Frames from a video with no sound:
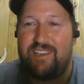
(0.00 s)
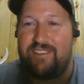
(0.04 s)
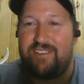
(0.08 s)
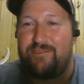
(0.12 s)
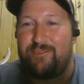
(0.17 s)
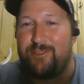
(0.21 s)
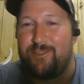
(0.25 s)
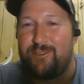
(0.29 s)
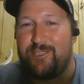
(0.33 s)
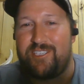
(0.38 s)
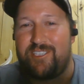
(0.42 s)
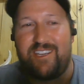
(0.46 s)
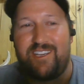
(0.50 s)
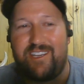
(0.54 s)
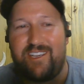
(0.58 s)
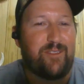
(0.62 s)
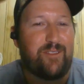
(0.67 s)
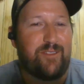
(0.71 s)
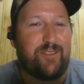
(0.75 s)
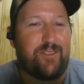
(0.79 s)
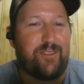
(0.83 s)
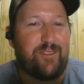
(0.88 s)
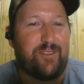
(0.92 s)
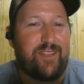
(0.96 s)
first in
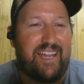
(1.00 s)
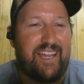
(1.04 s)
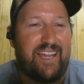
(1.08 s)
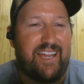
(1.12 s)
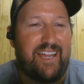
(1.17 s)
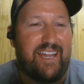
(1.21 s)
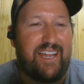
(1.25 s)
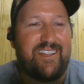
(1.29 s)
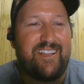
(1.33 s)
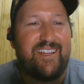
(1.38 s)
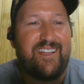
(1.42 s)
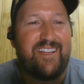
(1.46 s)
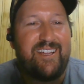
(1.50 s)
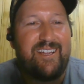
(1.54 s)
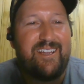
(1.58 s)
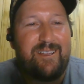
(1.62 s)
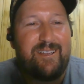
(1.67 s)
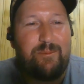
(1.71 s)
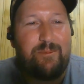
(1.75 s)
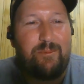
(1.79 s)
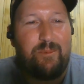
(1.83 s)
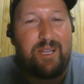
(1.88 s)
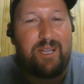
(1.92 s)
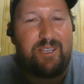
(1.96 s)
line for that.
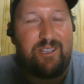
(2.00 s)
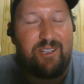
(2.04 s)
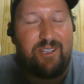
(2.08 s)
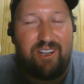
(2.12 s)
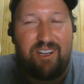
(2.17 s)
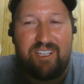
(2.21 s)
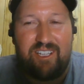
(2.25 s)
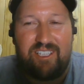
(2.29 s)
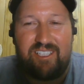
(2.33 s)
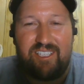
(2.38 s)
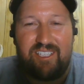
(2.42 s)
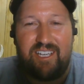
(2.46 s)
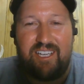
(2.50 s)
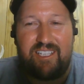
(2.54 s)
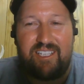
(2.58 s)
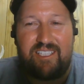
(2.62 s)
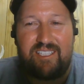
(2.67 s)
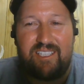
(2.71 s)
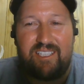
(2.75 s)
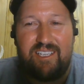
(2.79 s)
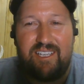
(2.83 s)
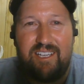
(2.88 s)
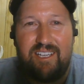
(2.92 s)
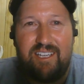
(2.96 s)
But it's
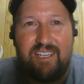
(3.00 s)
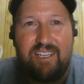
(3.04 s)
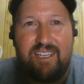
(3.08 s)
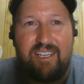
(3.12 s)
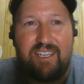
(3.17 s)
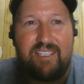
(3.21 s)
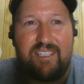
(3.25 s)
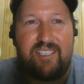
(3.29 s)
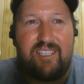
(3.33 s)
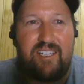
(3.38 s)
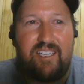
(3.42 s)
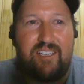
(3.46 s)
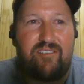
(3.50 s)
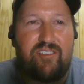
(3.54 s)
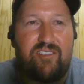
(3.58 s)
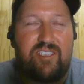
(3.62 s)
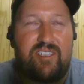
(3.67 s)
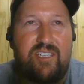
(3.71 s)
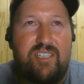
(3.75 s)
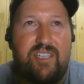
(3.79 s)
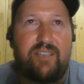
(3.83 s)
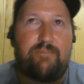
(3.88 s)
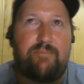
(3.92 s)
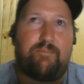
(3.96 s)

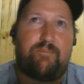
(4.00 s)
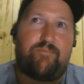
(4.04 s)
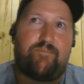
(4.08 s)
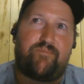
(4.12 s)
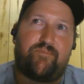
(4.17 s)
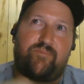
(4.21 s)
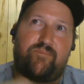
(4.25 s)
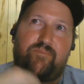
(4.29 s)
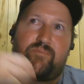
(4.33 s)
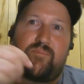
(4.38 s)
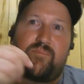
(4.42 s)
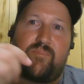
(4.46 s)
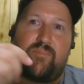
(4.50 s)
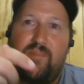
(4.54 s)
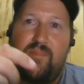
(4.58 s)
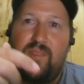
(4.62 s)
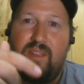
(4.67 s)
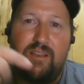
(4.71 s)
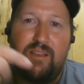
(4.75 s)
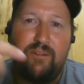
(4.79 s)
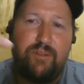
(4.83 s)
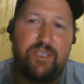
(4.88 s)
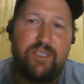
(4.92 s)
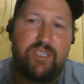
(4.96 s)
interesting.
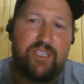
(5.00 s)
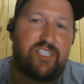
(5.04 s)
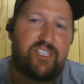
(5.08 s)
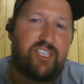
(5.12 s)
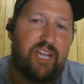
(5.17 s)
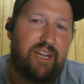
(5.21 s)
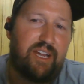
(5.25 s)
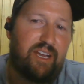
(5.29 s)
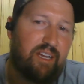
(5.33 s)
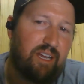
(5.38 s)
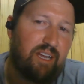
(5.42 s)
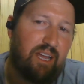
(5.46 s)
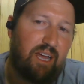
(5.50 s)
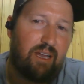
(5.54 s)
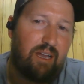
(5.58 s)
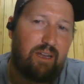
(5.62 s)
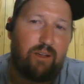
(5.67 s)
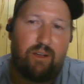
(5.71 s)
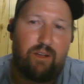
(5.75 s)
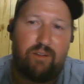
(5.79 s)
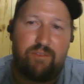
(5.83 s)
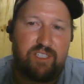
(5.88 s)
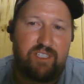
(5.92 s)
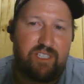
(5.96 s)
We're just chatting now, like
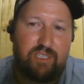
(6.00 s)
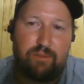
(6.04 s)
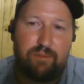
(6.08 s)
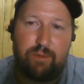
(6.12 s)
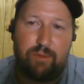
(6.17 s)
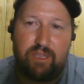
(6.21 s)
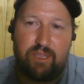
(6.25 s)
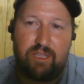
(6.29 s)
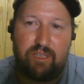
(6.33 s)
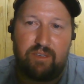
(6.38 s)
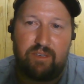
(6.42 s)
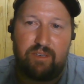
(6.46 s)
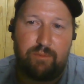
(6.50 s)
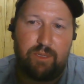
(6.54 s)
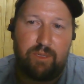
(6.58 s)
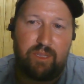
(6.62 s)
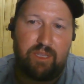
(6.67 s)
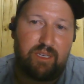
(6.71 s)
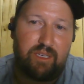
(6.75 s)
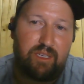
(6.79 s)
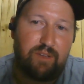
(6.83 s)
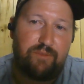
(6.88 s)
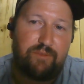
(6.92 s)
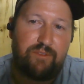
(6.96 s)
obviously with the
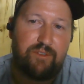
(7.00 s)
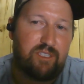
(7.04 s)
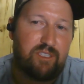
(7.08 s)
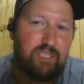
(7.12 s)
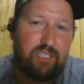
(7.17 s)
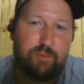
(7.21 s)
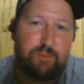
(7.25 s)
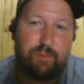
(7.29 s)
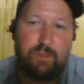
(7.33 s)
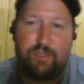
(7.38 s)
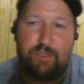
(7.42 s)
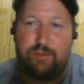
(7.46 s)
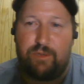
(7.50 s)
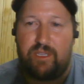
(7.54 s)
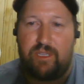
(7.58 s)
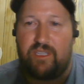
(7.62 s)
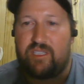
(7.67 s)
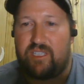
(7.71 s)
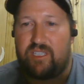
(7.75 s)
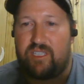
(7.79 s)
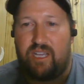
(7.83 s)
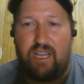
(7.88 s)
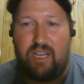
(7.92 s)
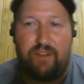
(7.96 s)
differences between the
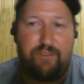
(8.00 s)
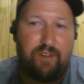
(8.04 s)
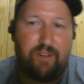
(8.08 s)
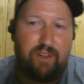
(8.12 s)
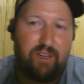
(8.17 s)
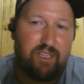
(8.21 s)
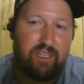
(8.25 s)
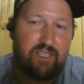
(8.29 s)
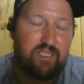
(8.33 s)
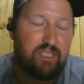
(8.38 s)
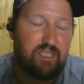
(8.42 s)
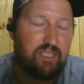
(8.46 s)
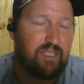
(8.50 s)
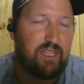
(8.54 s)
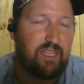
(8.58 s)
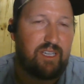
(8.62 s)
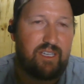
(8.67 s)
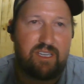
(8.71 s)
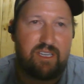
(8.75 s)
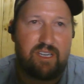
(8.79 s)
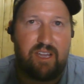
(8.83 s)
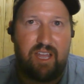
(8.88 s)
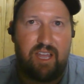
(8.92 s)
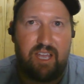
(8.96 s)
South Africans and the
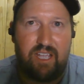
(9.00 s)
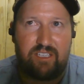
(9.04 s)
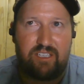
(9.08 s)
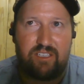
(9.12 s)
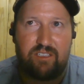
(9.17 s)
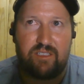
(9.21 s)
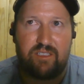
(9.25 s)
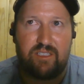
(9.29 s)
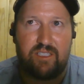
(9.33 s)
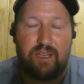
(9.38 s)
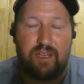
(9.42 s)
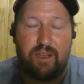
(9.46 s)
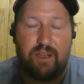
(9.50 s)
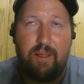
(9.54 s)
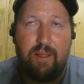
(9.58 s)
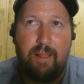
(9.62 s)
internationals, and